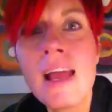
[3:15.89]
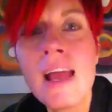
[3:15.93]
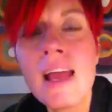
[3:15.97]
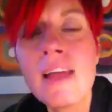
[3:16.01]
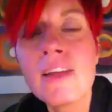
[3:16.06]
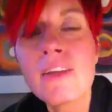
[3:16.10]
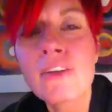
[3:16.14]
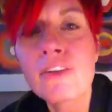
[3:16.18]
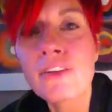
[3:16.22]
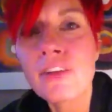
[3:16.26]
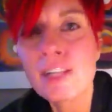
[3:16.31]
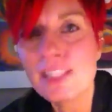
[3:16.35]

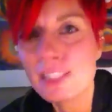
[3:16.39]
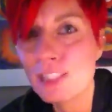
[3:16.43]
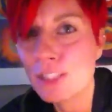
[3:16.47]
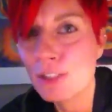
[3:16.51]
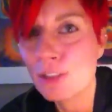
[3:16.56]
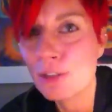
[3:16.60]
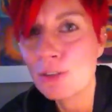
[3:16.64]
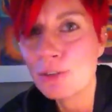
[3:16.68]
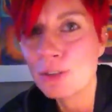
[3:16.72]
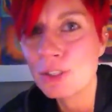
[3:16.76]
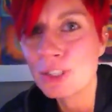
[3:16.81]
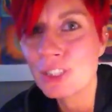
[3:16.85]
and to create
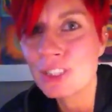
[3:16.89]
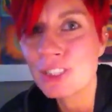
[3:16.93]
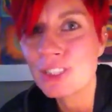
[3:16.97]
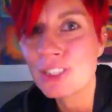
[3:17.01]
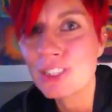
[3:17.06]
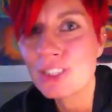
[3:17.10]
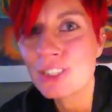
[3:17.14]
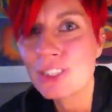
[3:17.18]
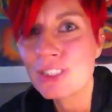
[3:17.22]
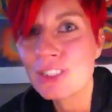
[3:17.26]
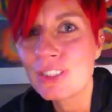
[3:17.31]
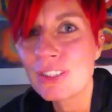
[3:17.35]

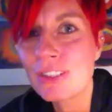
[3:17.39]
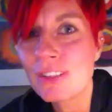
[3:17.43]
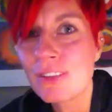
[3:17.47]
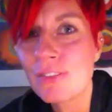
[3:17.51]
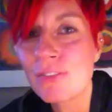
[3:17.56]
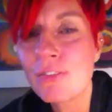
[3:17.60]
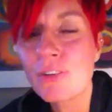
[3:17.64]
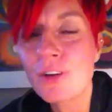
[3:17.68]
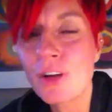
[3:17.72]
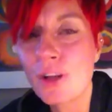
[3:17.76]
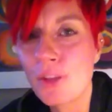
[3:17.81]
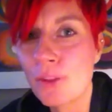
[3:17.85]
solutions
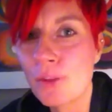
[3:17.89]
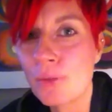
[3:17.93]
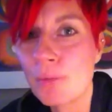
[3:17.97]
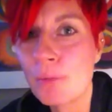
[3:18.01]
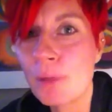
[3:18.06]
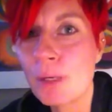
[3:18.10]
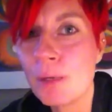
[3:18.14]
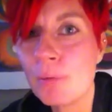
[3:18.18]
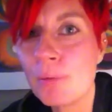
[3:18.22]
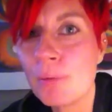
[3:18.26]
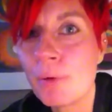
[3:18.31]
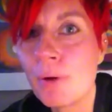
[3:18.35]
for other
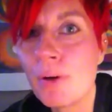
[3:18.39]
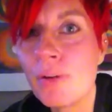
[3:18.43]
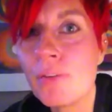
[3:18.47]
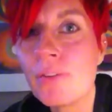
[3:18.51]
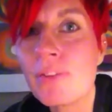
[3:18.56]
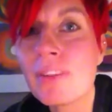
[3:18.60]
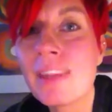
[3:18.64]
people.